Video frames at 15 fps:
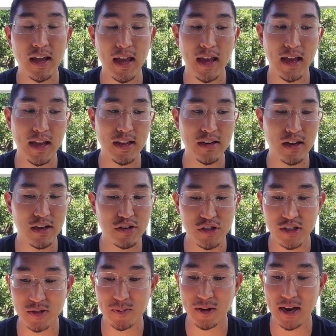and uh,
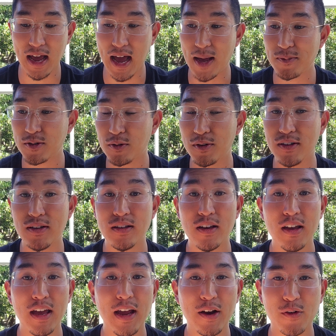she's been absolutely
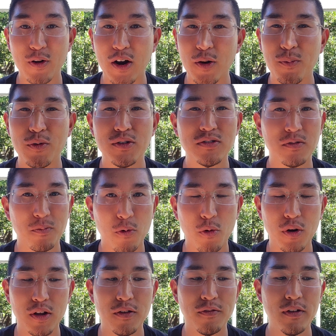incredible,
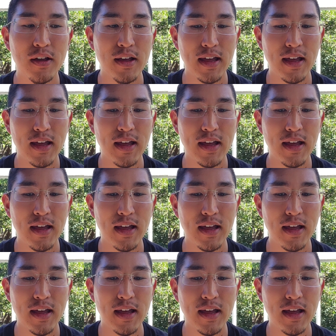supportive,